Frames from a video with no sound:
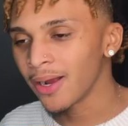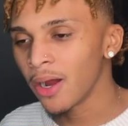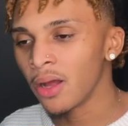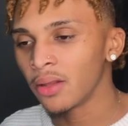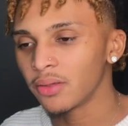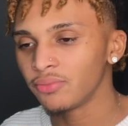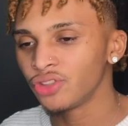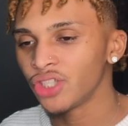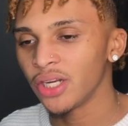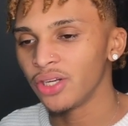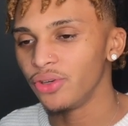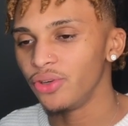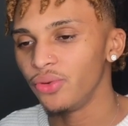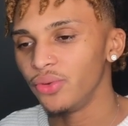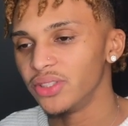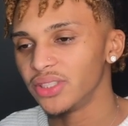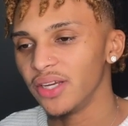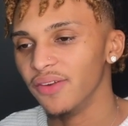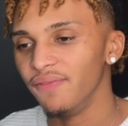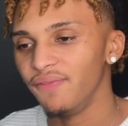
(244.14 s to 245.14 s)
And all I'm trying to do
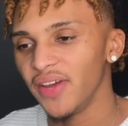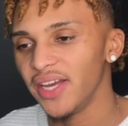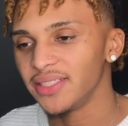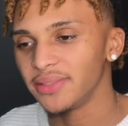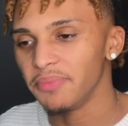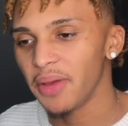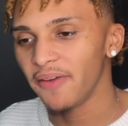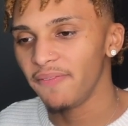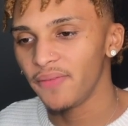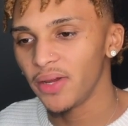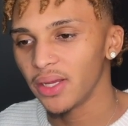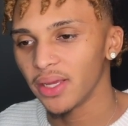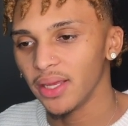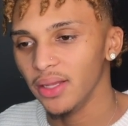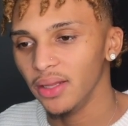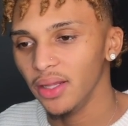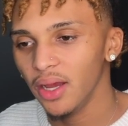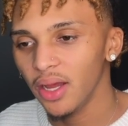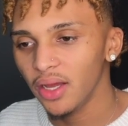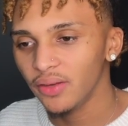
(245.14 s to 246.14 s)
is confess my
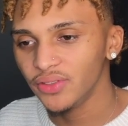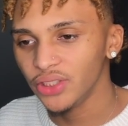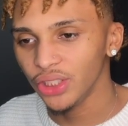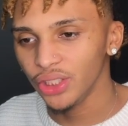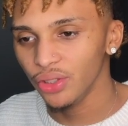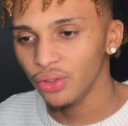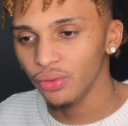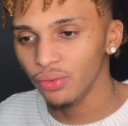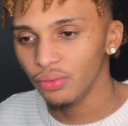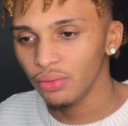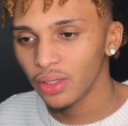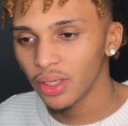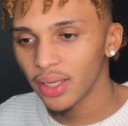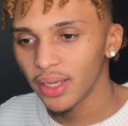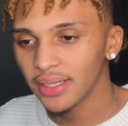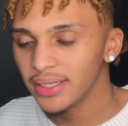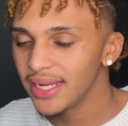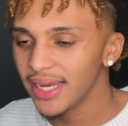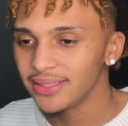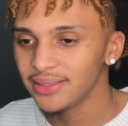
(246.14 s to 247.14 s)
fucking love to you.
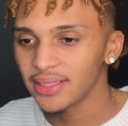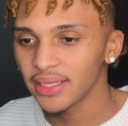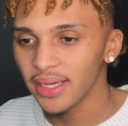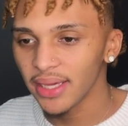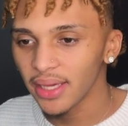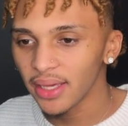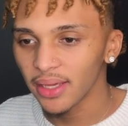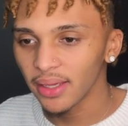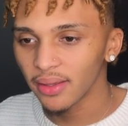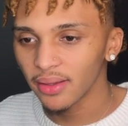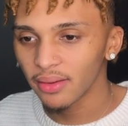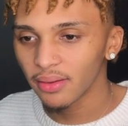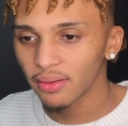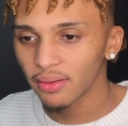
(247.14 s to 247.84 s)
That's it.